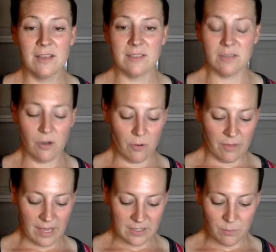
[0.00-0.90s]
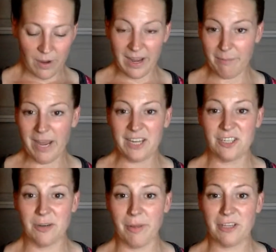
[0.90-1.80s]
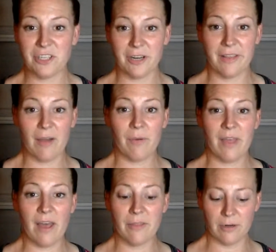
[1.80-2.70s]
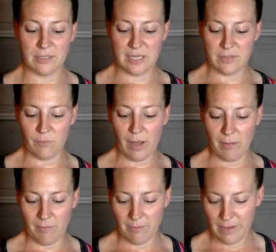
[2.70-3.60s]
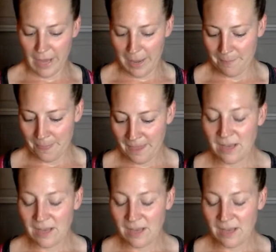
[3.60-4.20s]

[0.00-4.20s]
So that's why I'm passionate about sharing that with others as well. Okay.